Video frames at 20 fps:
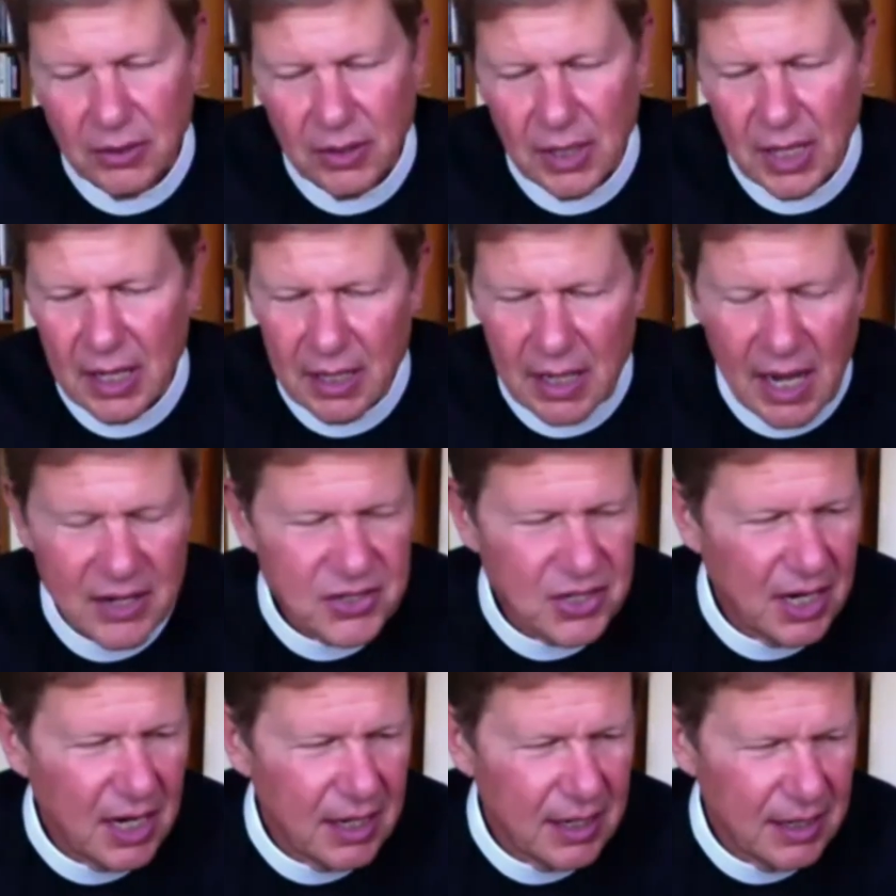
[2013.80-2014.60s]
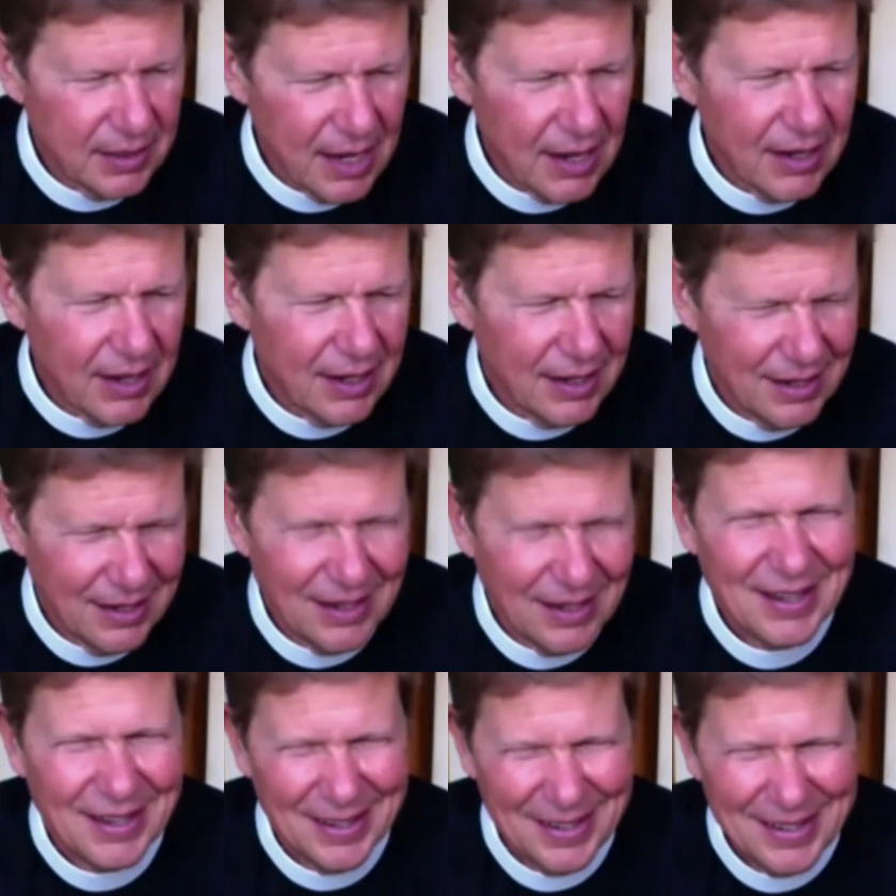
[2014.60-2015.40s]
How
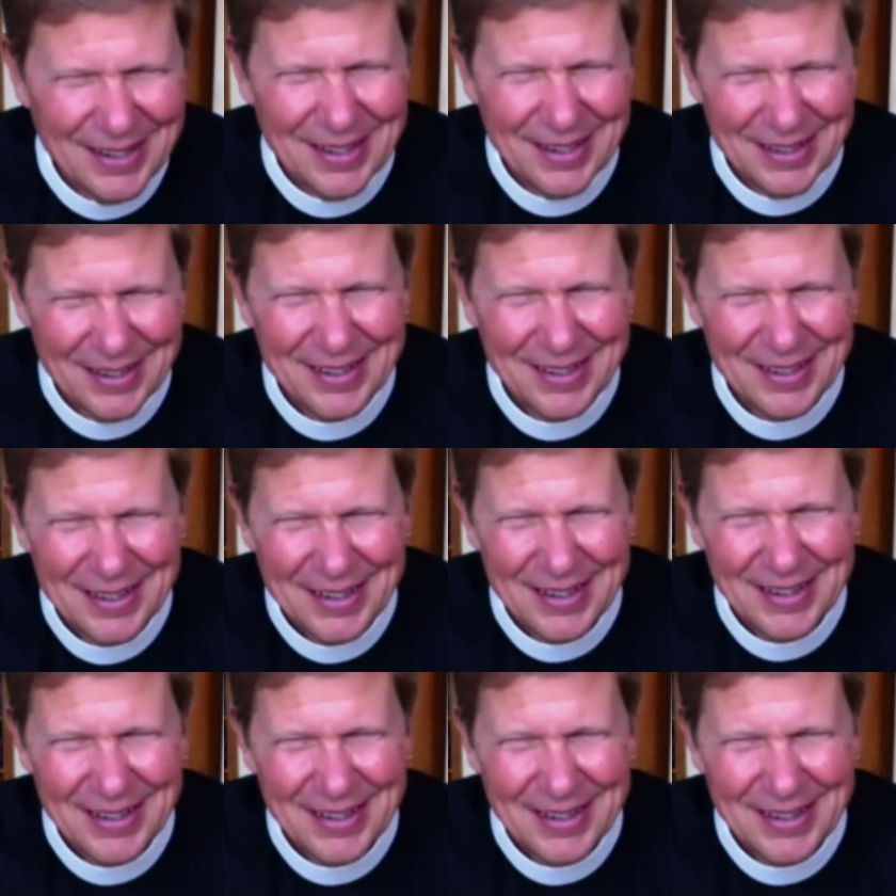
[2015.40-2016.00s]
do you make sense of that?